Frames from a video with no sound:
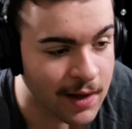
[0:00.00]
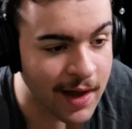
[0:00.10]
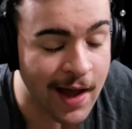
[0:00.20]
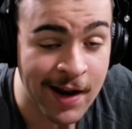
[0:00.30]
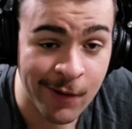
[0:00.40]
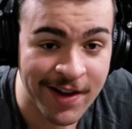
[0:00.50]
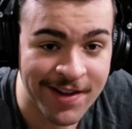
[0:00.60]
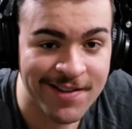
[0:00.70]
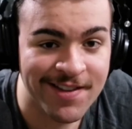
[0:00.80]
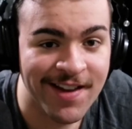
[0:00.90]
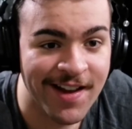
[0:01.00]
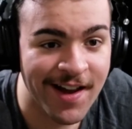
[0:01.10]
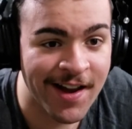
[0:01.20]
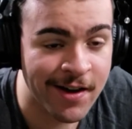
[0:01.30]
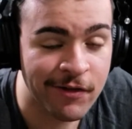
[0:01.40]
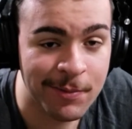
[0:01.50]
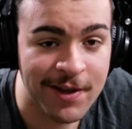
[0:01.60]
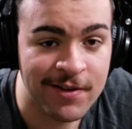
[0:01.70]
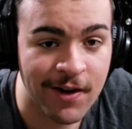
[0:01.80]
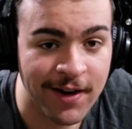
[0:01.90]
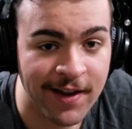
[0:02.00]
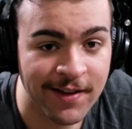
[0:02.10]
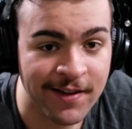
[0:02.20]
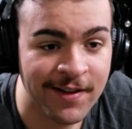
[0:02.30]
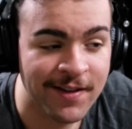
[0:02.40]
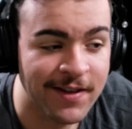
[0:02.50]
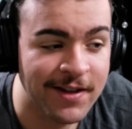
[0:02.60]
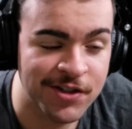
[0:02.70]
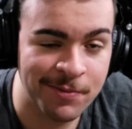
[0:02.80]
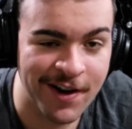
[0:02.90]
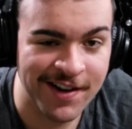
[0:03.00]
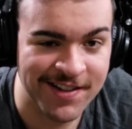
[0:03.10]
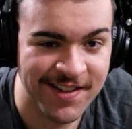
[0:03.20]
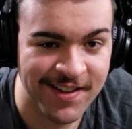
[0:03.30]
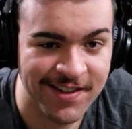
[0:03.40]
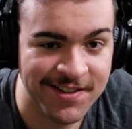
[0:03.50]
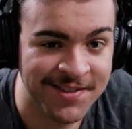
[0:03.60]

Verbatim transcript: Anyways, enough of me talking. Let's jump right into this.